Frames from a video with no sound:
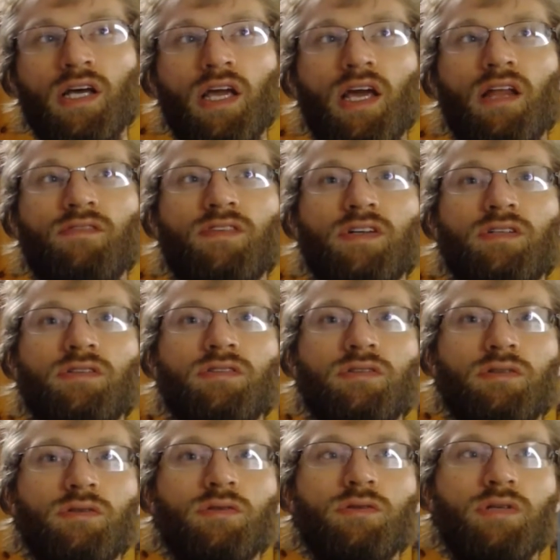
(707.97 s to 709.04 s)
And if I
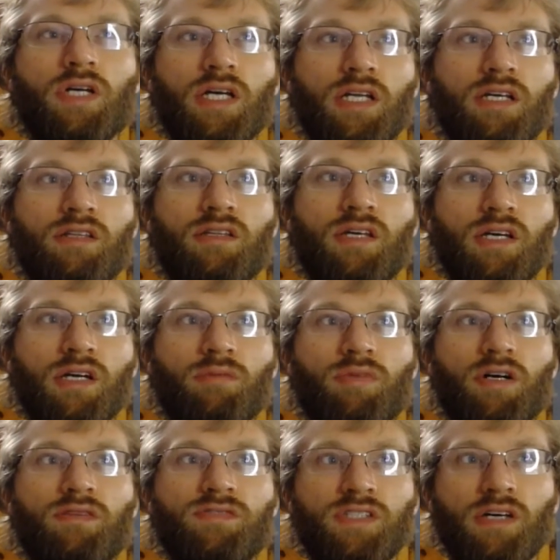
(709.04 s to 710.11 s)
do anything
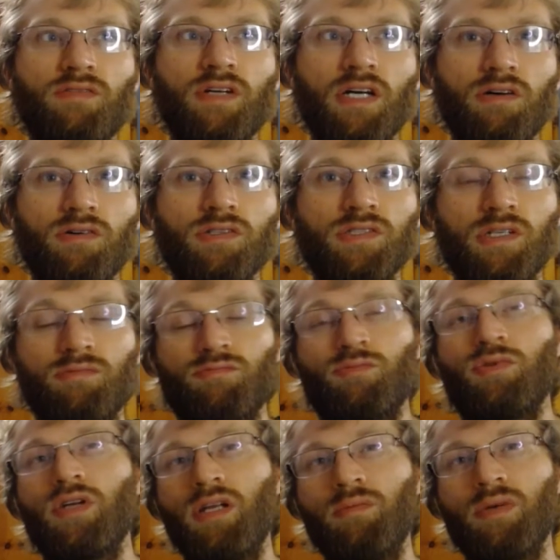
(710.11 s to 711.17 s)
above 7 hours, I'm
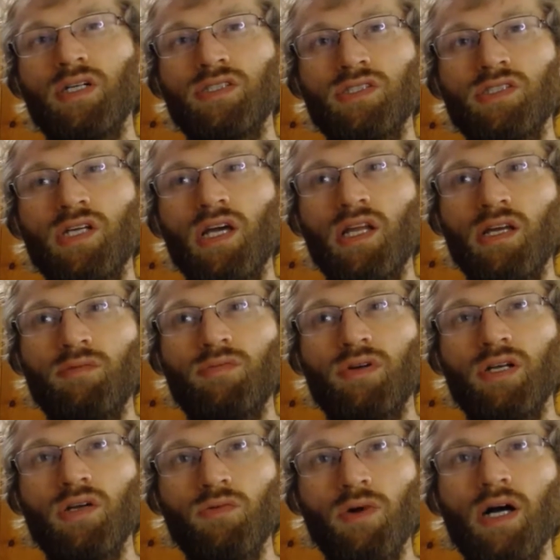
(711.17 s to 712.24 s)
pretty much hitting
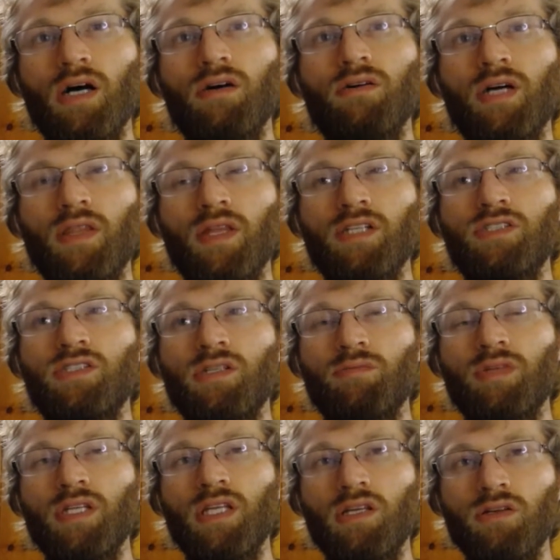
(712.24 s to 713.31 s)
pretty well. And that's
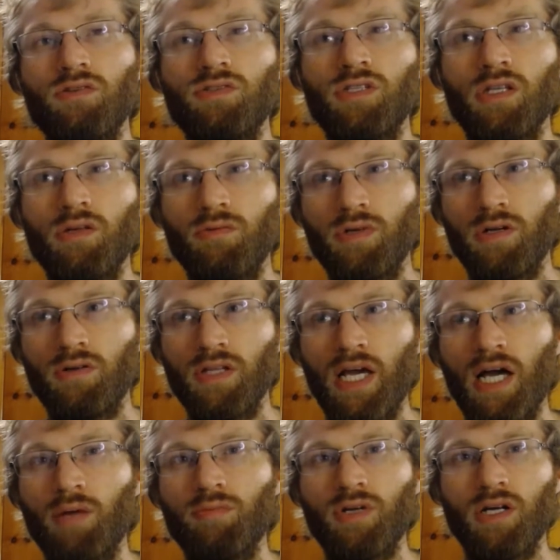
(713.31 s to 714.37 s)
something that usually would only
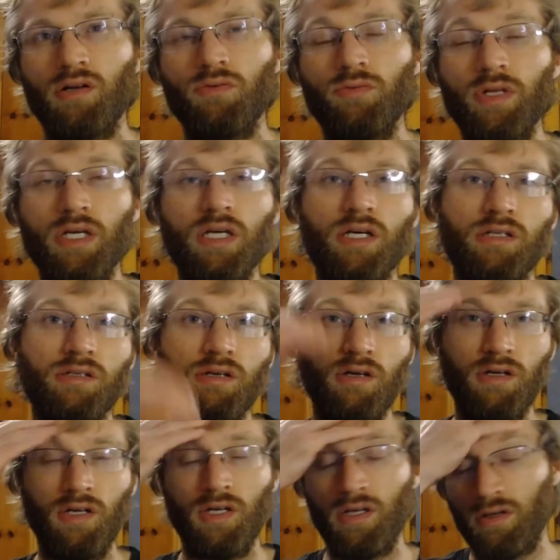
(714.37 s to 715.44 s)
happen on a weekend,
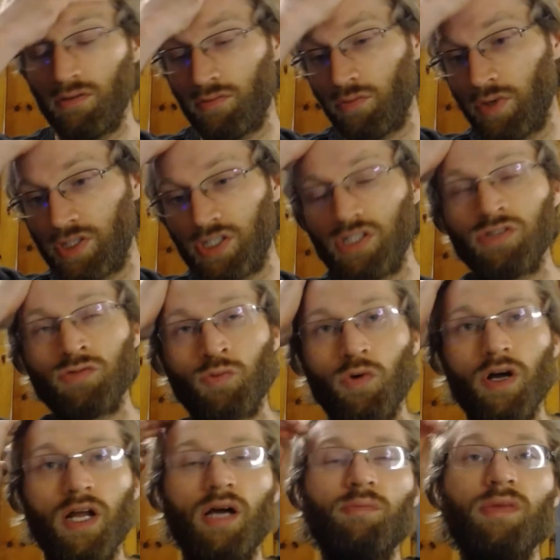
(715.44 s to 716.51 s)
which is
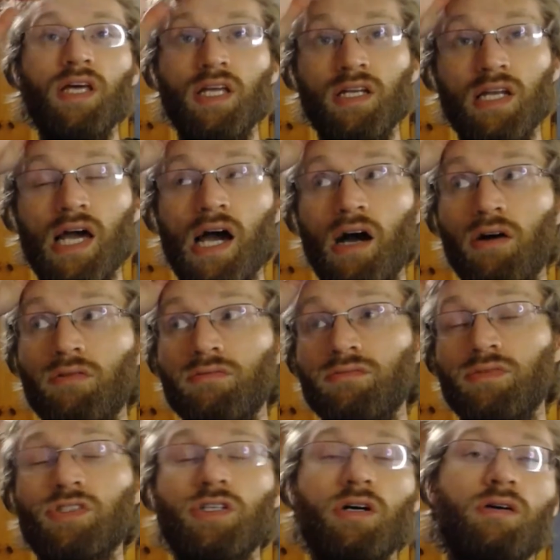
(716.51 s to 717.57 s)
what I'm in now.
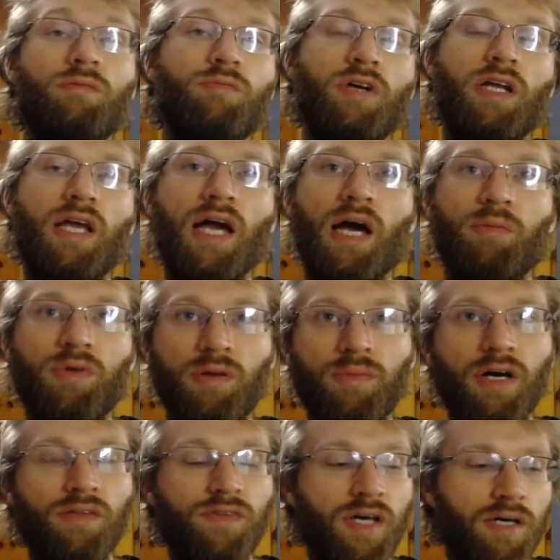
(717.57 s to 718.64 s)
So I'm pretty happy
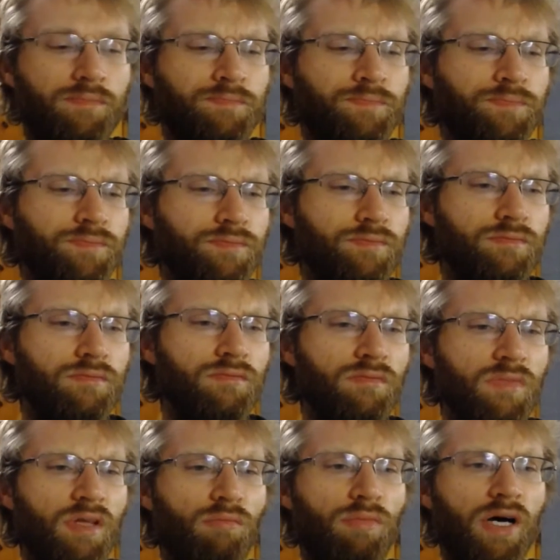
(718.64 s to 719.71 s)
about that.
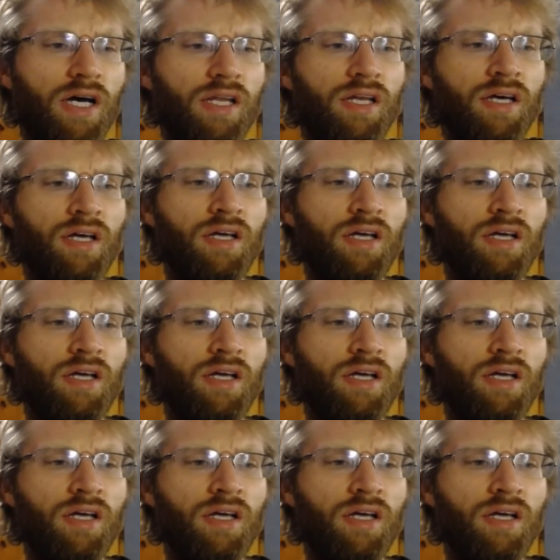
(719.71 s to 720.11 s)
But,